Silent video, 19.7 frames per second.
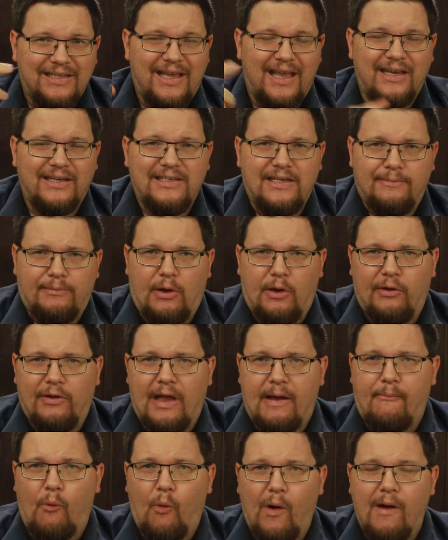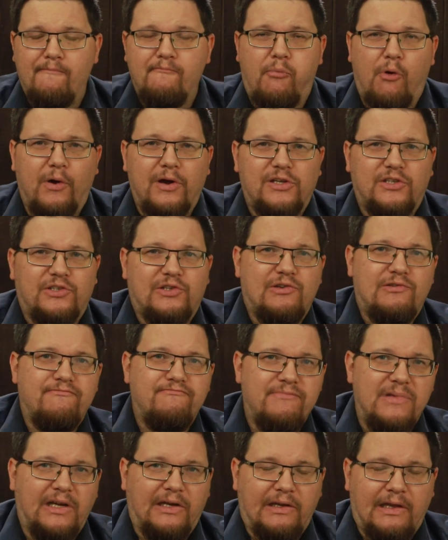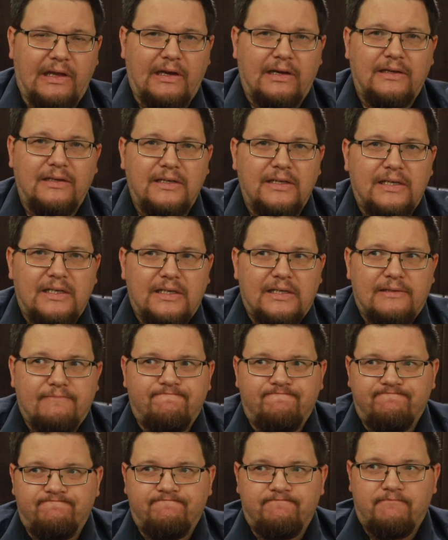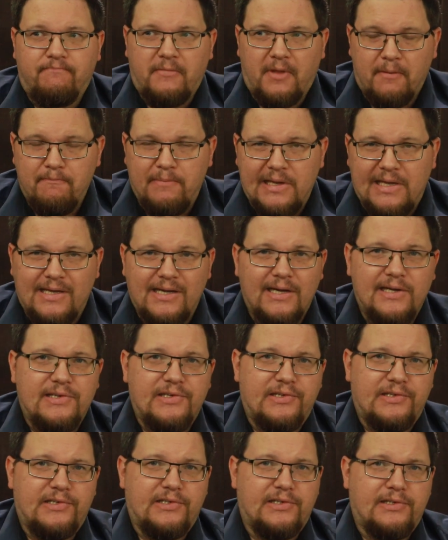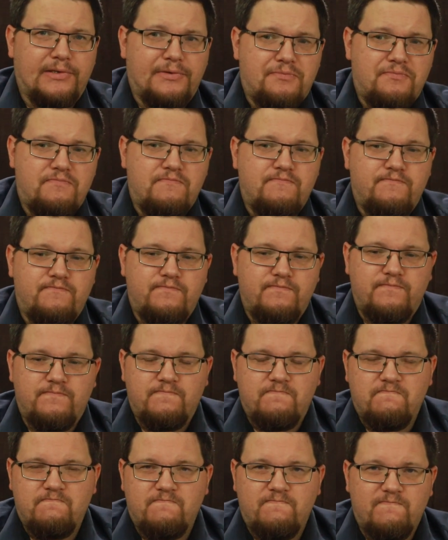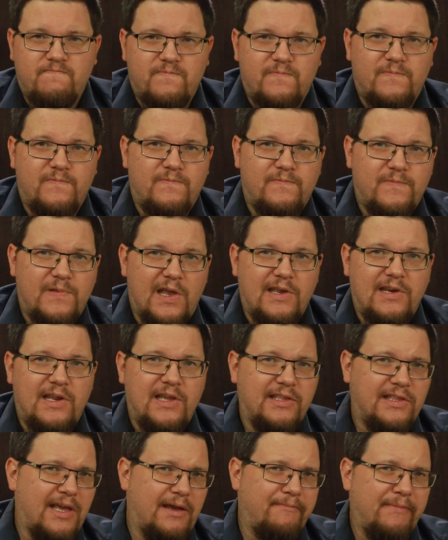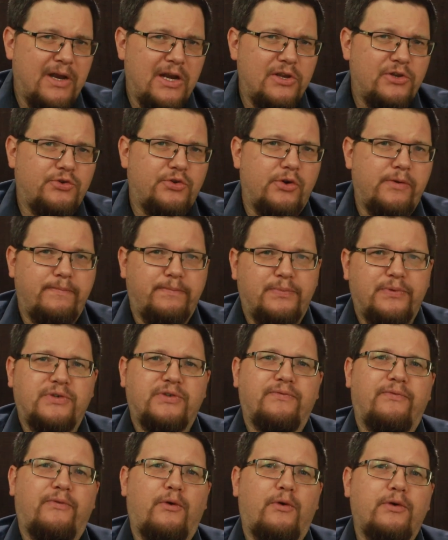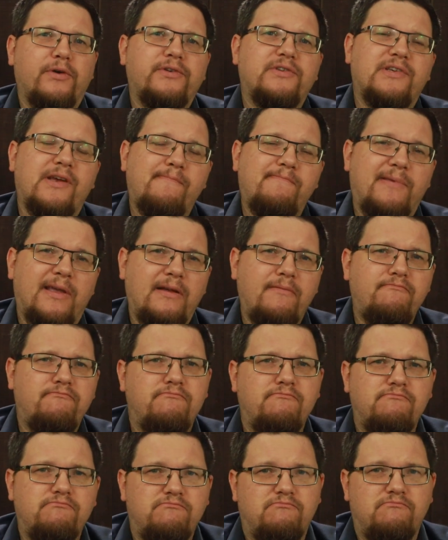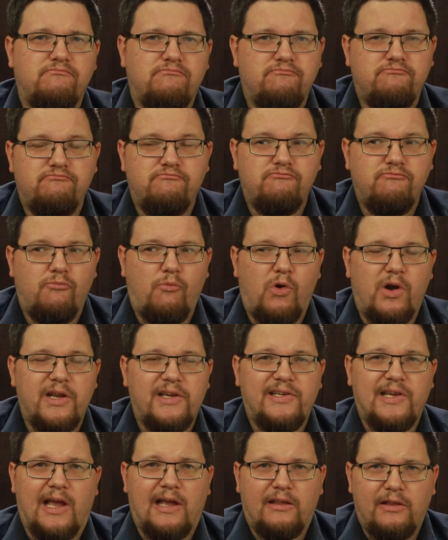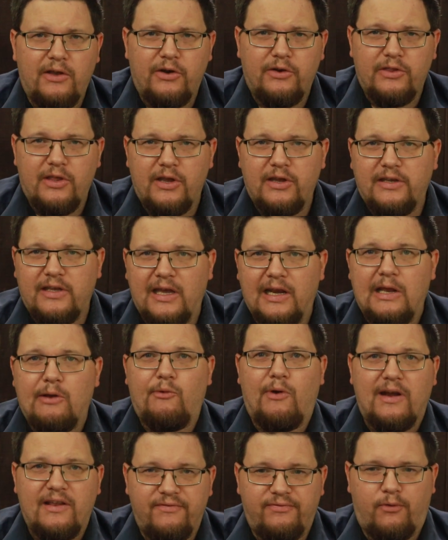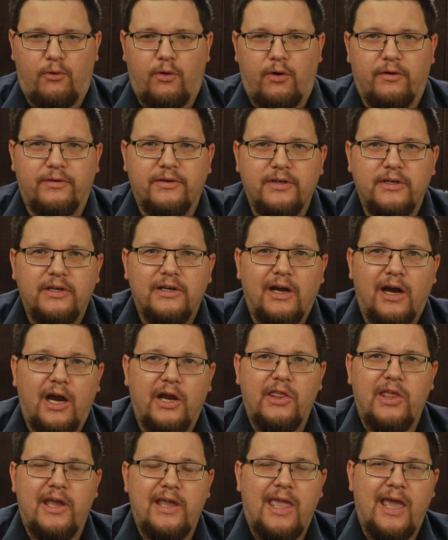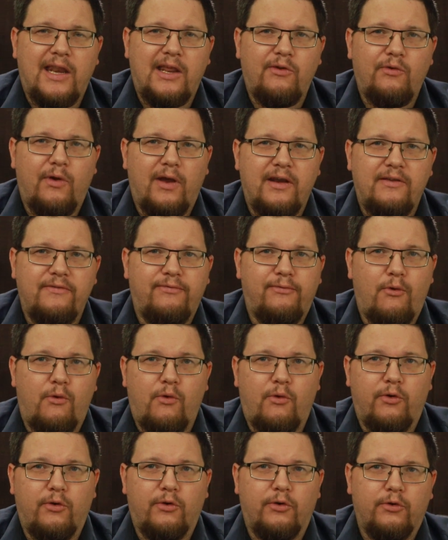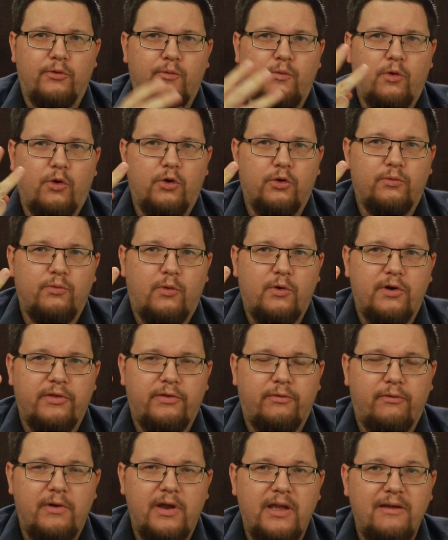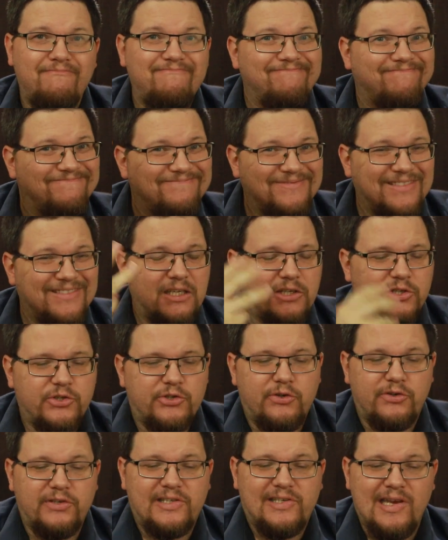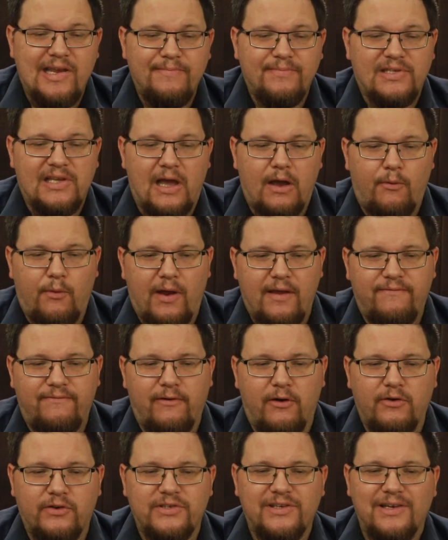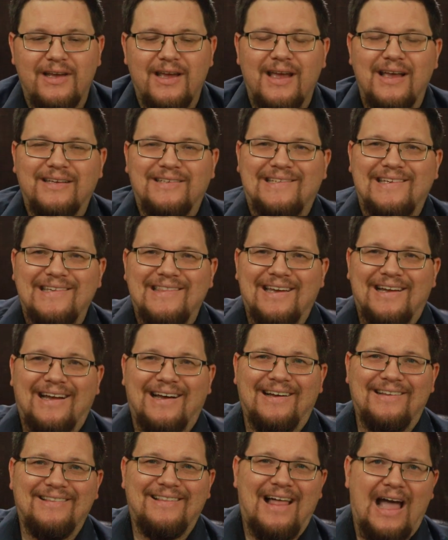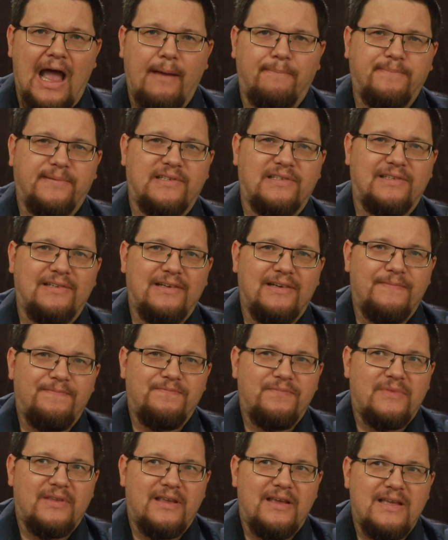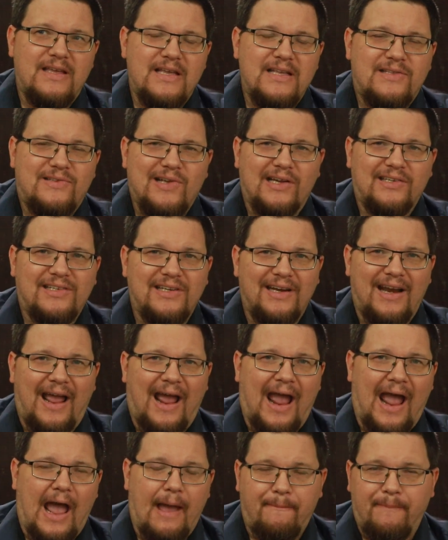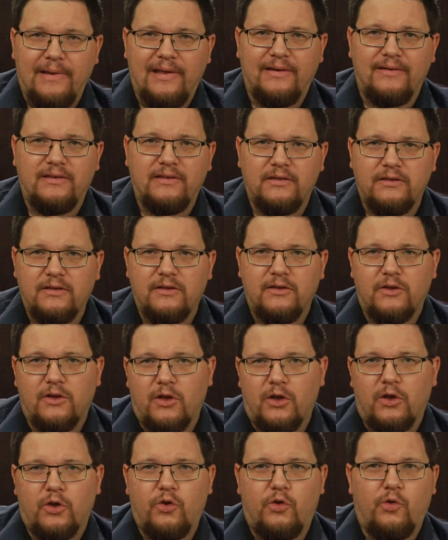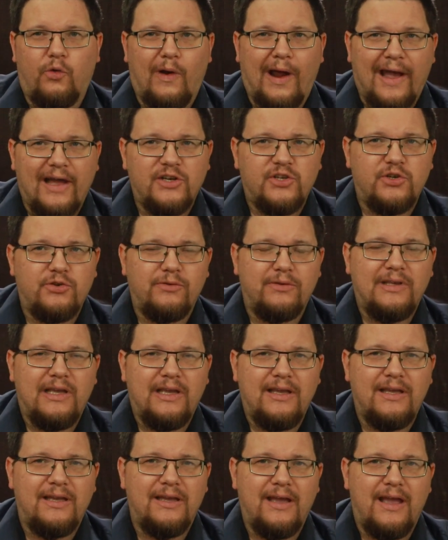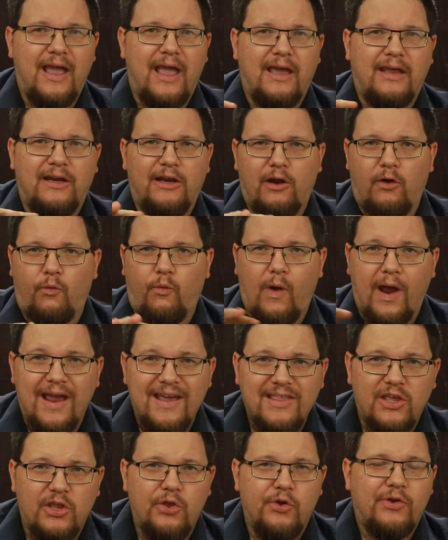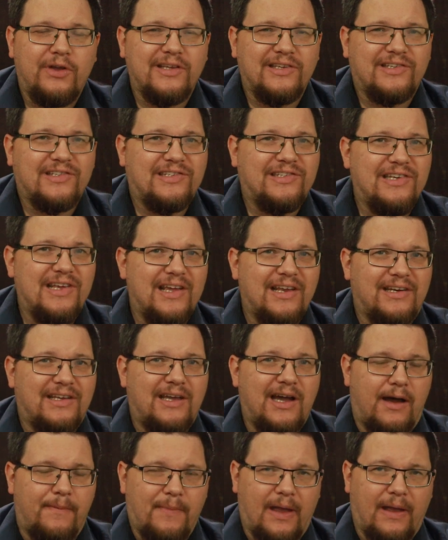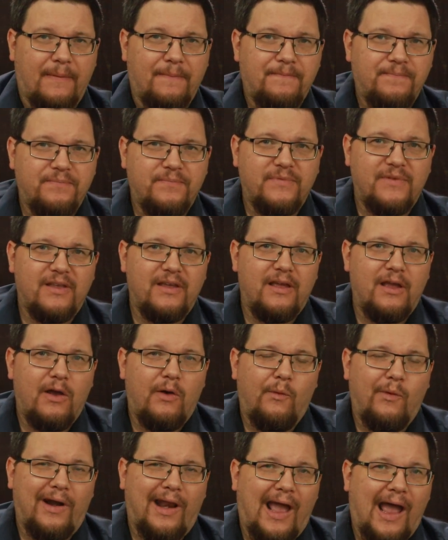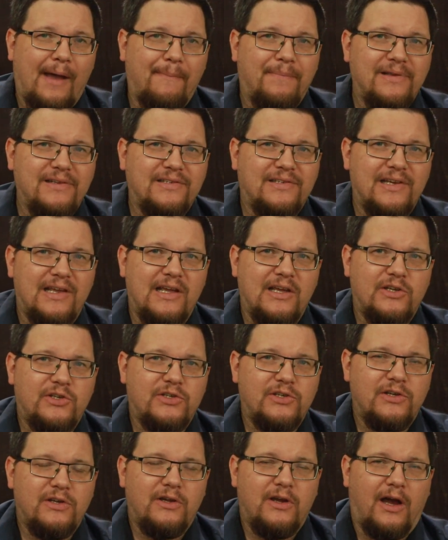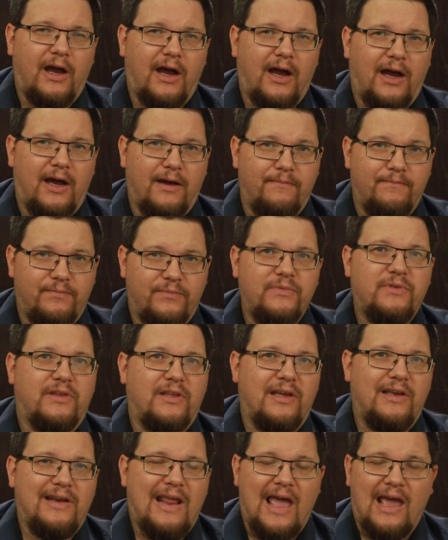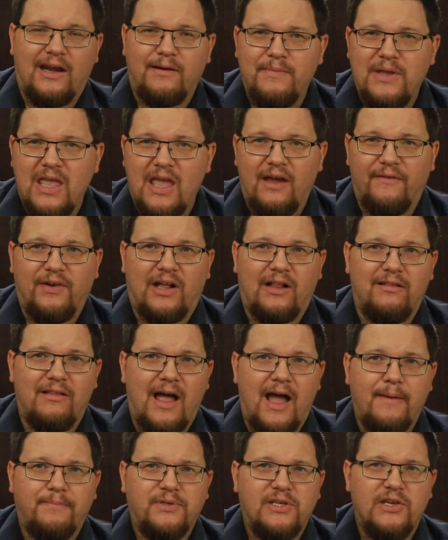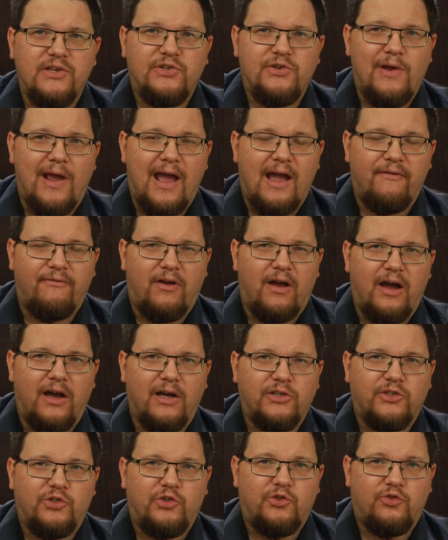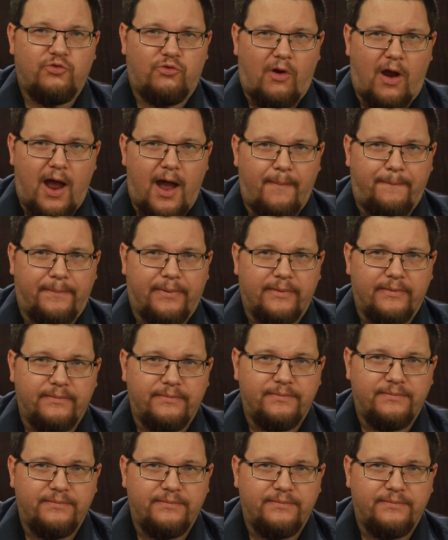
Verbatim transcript: they ended up calling up 1.2 million because they need that many troops for something? What exactly are they getting ready for? Are they getting ready for World War III? Sure seems that way, folks. See, the collapse doesn't happen gradually and in a way that you can see it coming. What happens is uh, the anatomy of a collapse is you have a drop